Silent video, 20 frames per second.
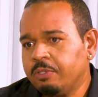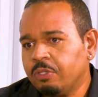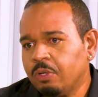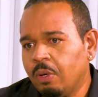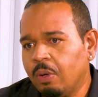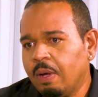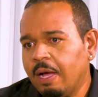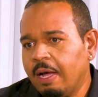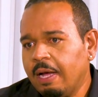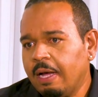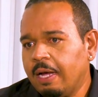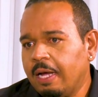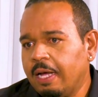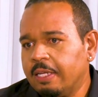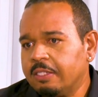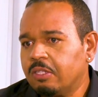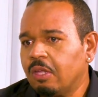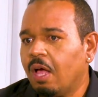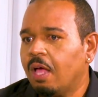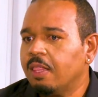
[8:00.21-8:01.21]
So
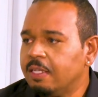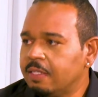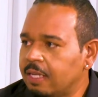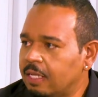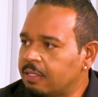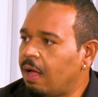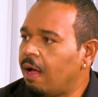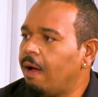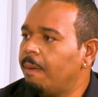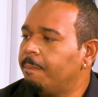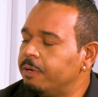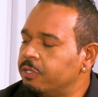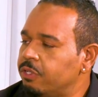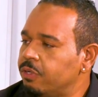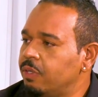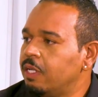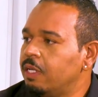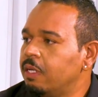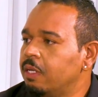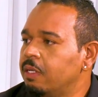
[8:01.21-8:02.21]
I saw this as an
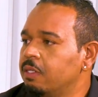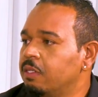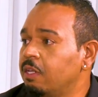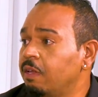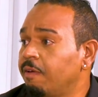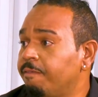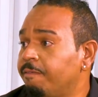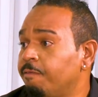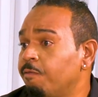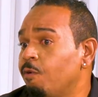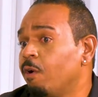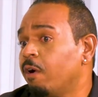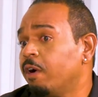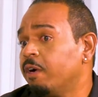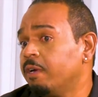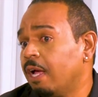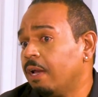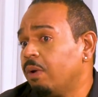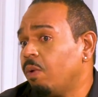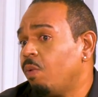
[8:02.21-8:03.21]
opportunity
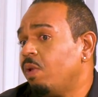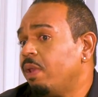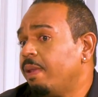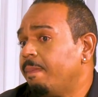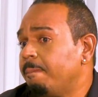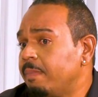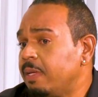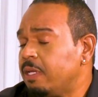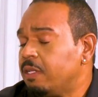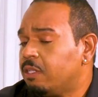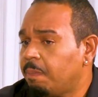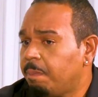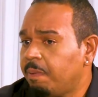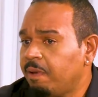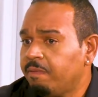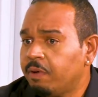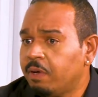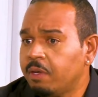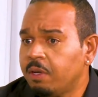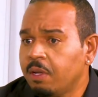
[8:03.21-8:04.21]
for not only me to
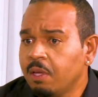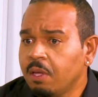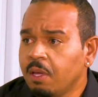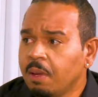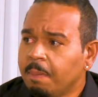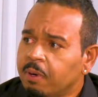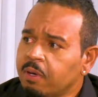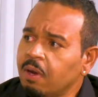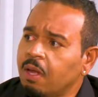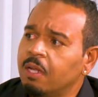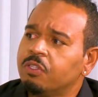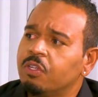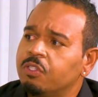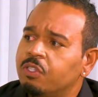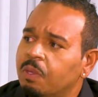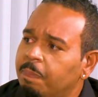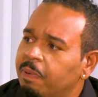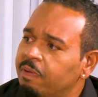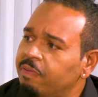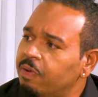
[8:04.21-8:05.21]
pivot, but also
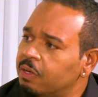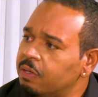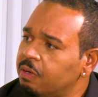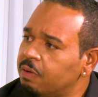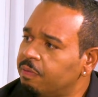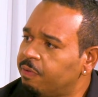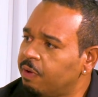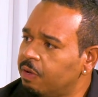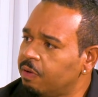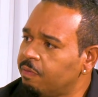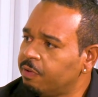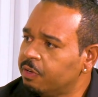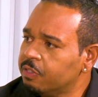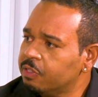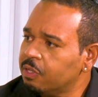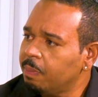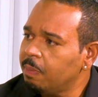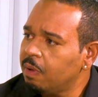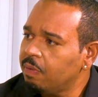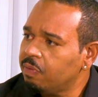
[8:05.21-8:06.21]
to pivot for
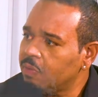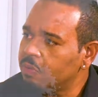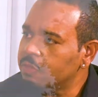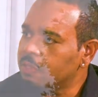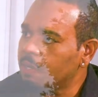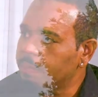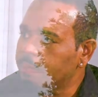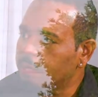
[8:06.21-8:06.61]
some of those